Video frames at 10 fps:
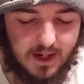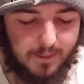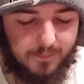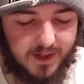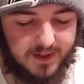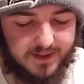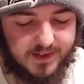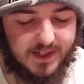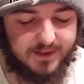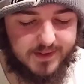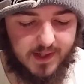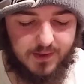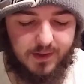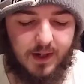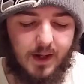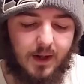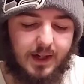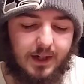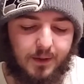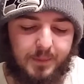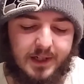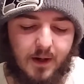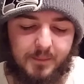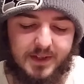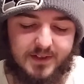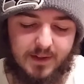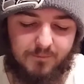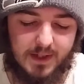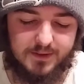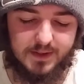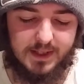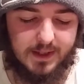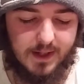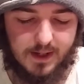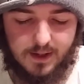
but it is considered here become its conventionally